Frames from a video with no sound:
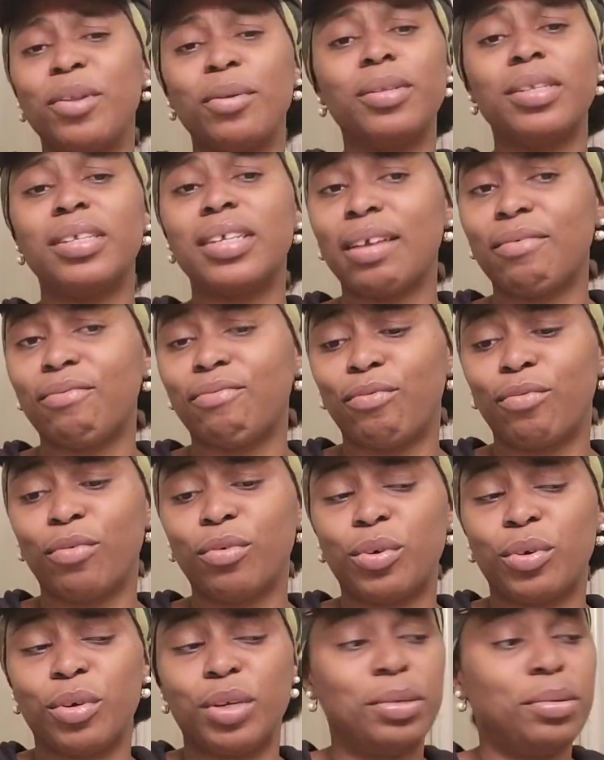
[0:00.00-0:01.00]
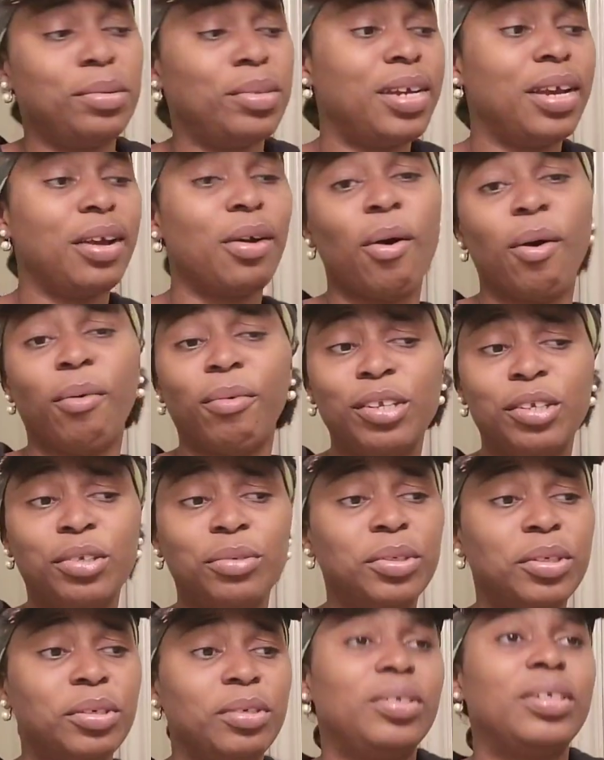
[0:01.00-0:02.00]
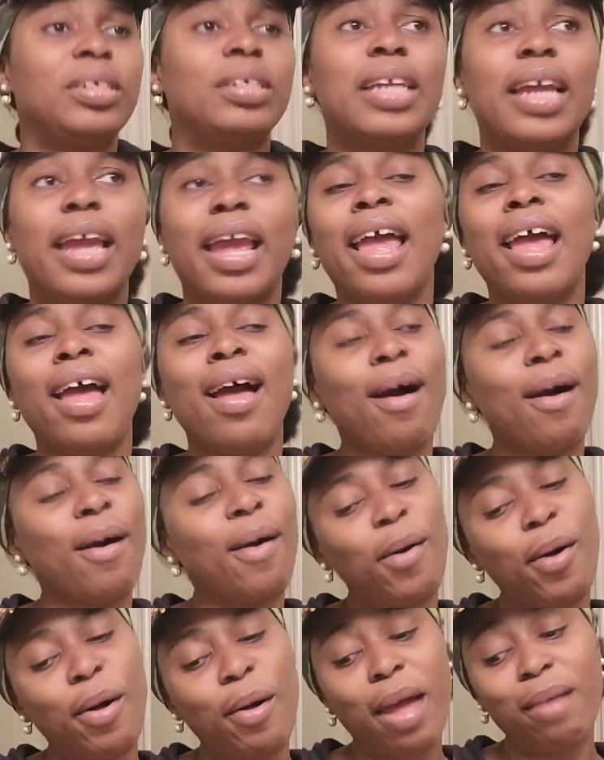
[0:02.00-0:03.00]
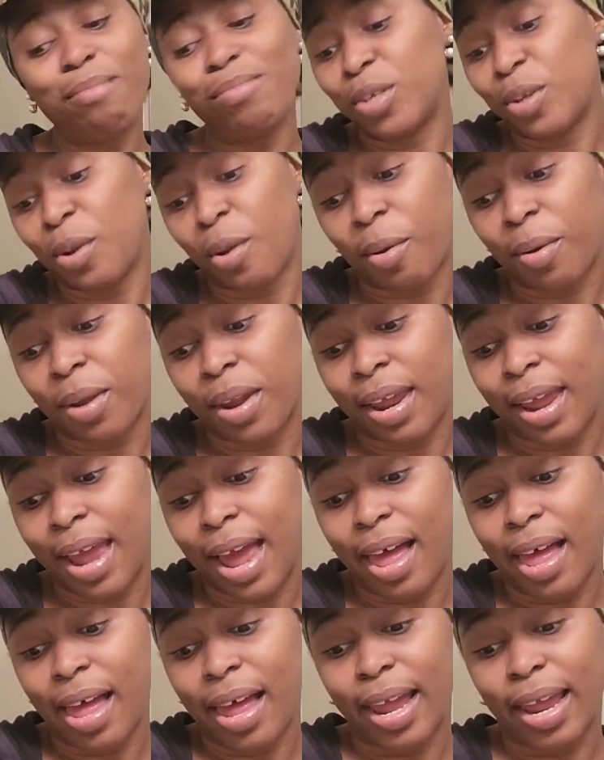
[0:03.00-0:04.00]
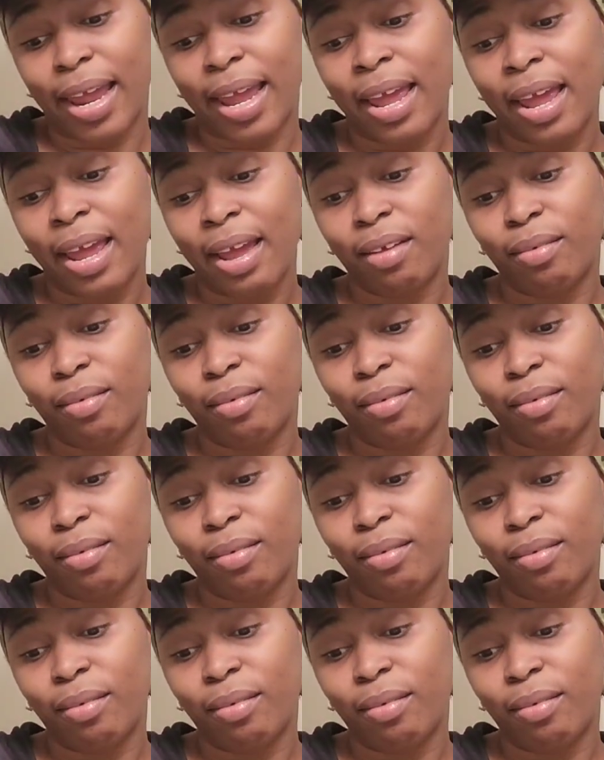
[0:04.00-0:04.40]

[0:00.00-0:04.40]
you don't take fruit or you don't take orange juice, you just say, oh, I'm sorry, I'm